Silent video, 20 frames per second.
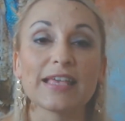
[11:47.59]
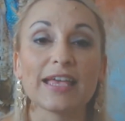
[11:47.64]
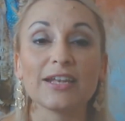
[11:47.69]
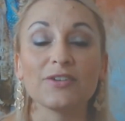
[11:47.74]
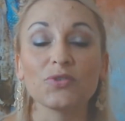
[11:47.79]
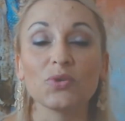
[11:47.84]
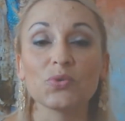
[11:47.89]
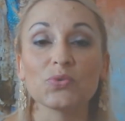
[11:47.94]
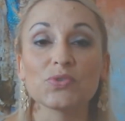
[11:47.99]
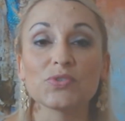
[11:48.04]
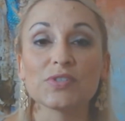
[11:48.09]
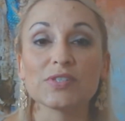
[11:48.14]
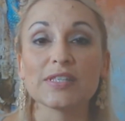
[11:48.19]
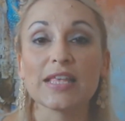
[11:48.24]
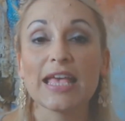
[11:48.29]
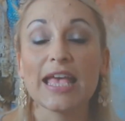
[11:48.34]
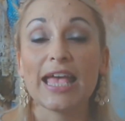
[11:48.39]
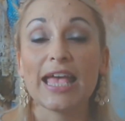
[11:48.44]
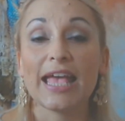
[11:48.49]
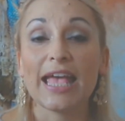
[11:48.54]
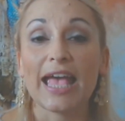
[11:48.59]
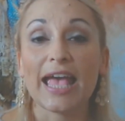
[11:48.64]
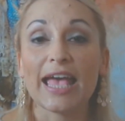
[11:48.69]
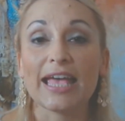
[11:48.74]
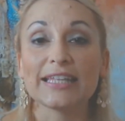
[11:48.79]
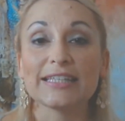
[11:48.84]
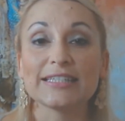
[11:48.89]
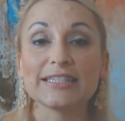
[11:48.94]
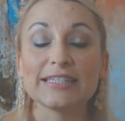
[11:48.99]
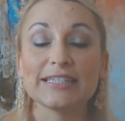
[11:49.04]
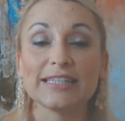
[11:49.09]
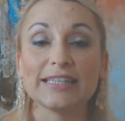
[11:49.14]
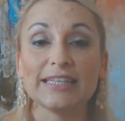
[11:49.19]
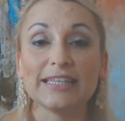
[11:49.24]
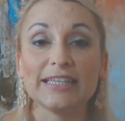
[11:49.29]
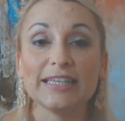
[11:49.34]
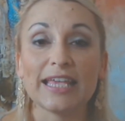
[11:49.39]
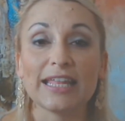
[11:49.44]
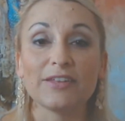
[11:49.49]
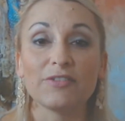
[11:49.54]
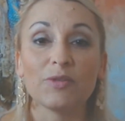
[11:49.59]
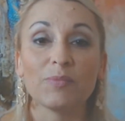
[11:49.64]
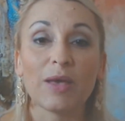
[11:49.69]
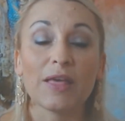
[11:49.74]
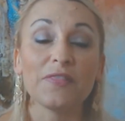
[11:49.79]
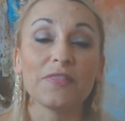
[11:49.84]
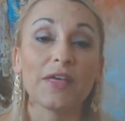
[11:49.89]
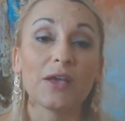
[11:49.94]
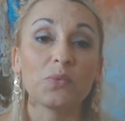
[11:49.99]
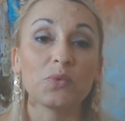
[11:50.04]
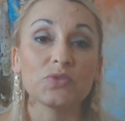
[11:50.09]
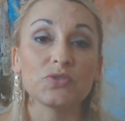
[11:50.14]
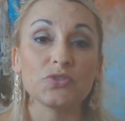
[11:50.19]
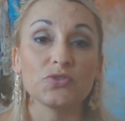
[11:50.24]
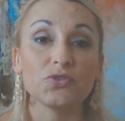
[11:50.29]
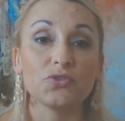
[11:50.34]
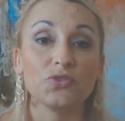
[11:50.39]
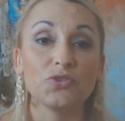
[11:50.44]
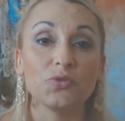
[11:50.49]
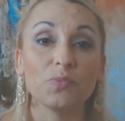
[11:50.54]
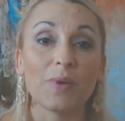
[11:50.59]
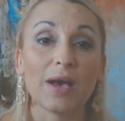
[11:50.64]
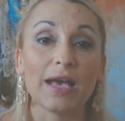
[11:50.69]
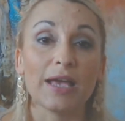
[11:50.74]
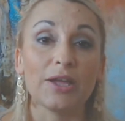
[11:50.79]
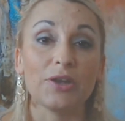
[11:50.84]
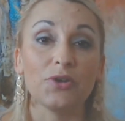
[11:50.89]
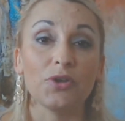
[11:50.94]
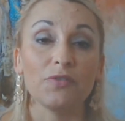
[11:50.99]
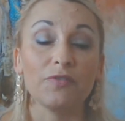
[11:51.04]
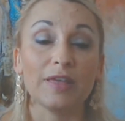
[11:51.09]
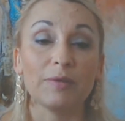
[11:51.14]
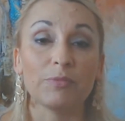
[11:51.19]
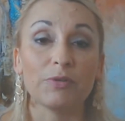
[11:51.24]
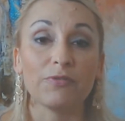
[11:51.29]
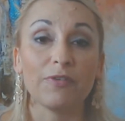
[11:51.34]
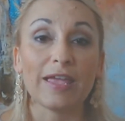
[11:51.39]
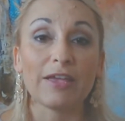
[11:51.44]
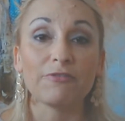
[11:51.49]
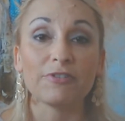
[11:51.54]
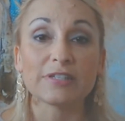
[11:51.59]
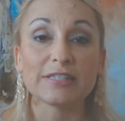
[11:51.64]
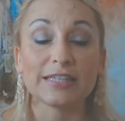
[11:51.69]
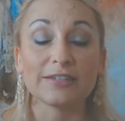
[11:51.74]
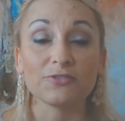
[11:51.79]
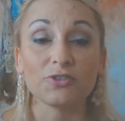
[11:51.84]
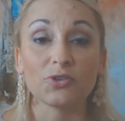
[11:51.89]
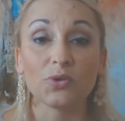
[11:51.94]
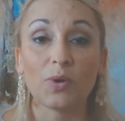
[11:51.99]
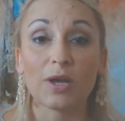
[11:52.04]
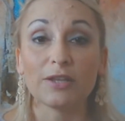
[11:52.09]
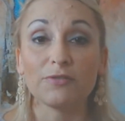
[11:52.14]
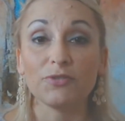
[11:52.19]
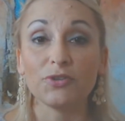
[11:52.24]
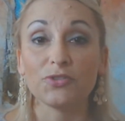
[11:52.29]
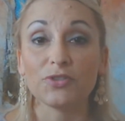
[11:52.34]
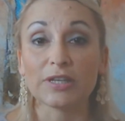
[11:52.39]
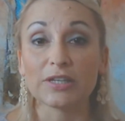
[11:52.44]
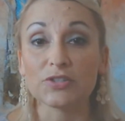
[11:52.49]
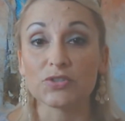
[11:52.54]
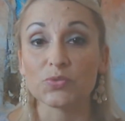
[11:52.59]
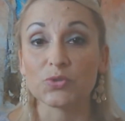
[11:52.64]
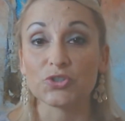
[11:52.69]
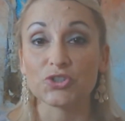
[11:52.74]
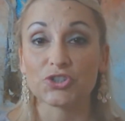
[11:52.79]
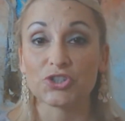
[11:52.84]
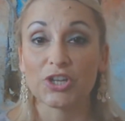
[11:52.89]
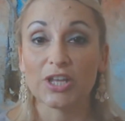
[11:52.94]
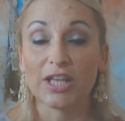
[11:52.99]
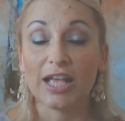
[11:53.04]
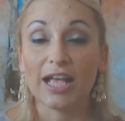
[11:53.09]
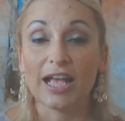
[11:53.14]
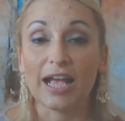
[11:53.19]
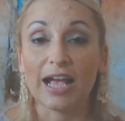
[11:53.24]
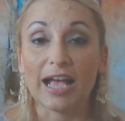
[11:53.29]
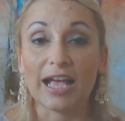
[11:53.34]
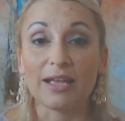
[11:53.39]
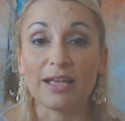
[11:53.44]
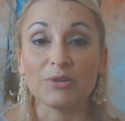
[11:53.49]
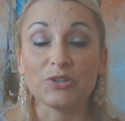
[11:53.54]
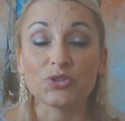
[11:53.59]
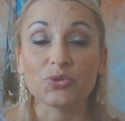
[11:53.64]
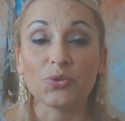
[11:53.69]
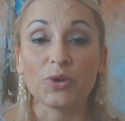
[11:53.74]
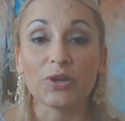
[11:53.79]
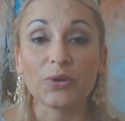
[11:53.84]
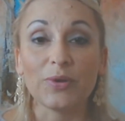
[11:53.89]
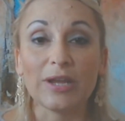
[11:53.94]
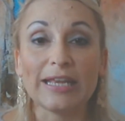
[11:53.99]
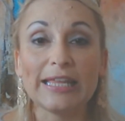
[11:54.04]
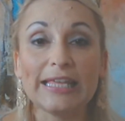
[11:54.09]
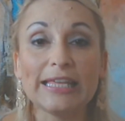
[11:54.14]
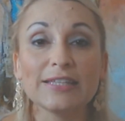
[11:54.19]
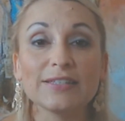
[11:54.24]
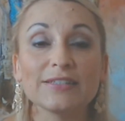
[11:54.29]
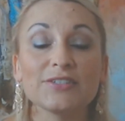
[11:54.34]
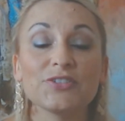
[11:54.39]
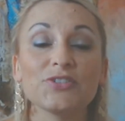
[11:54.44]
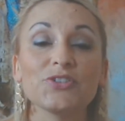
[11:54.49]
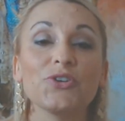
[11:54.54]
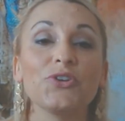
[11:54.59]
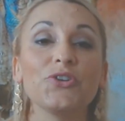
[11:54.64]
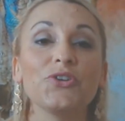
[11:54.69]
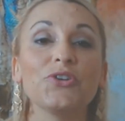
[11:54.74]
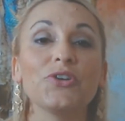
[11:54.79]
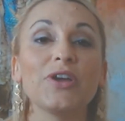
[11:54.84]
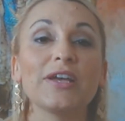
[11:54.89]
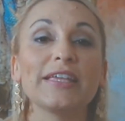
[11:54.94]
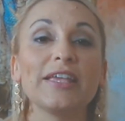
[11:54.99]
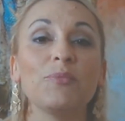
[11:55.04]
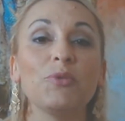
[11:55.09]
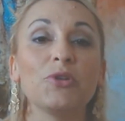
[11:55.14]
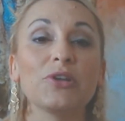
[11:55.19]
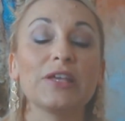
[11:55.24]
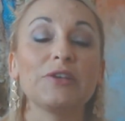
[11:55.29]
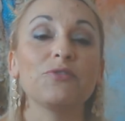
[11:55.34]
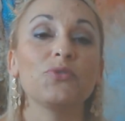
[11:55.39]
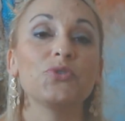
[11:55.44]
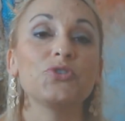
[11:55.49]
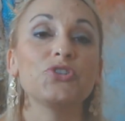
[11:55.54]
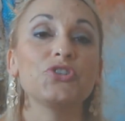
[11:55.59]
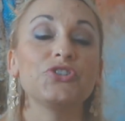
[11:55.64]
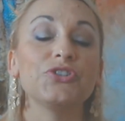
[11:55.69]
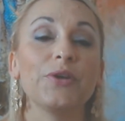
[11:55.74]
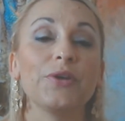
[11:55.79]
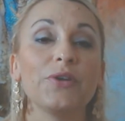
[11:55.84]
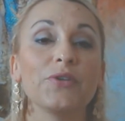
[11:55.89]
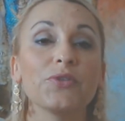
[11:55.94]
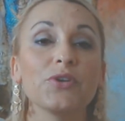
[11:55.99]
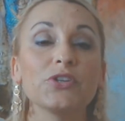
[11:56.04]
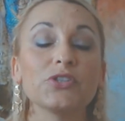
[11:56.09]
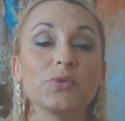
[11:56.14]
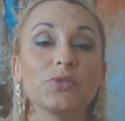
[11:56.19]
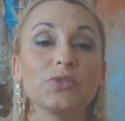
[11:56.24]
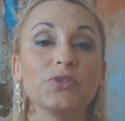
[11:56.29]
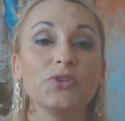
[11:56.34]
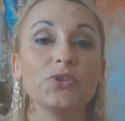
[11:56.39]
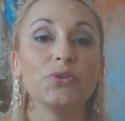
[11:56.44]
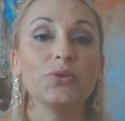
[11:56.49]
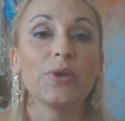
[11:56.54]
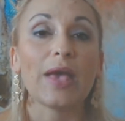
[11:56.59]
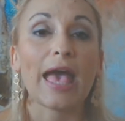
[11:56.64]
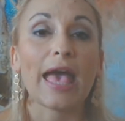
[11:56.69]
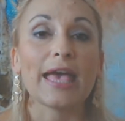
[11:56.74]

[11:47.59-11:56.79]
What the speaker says: And of course, at the end of the month, I will do my November favorites. I've got quite a few things which I'm enjoying already, so yeah, I'm looking forward to sharing those with you.